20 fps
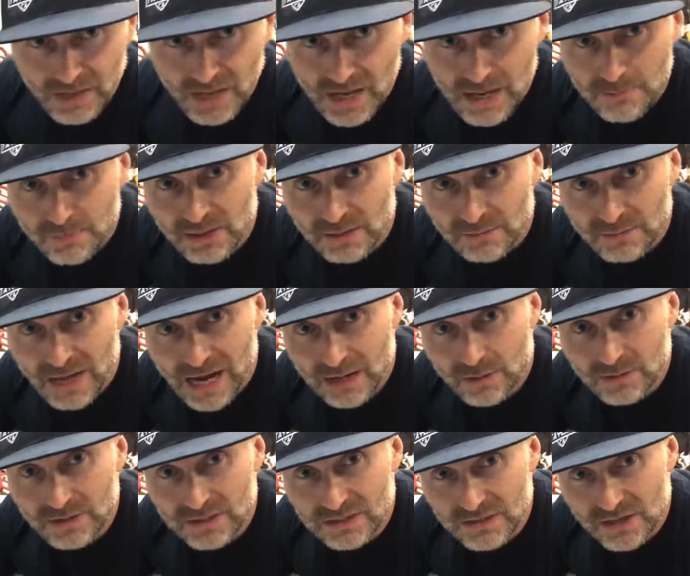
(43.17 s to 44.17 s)
and put the
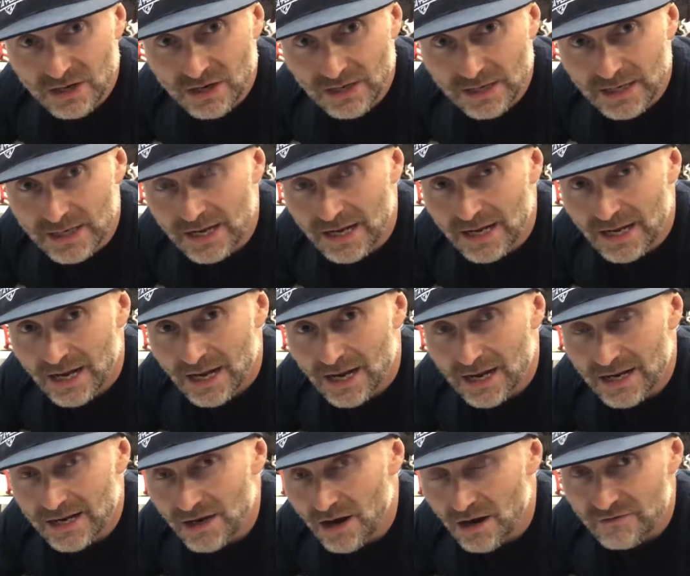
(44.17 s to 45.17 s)
black wheels on,
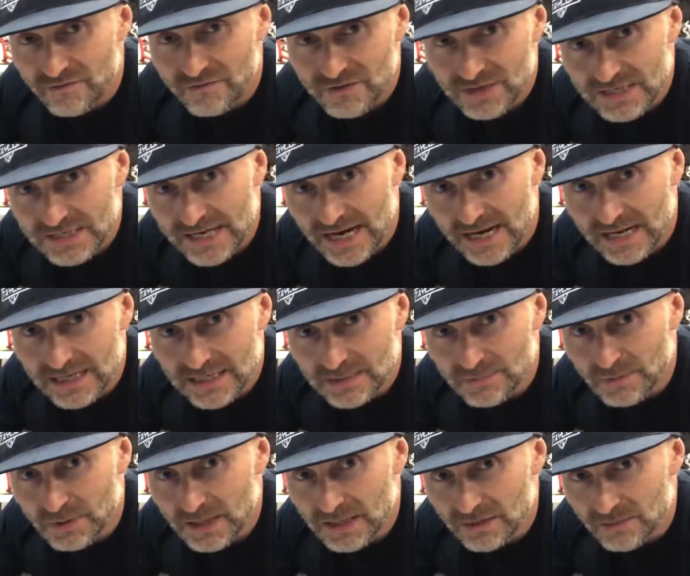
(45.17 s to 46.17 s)
not for aesthetics,
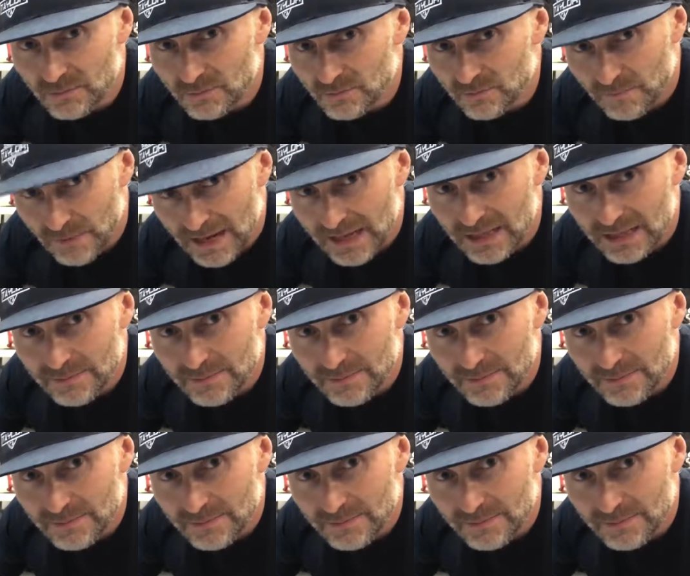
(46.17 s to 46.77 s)
but mainly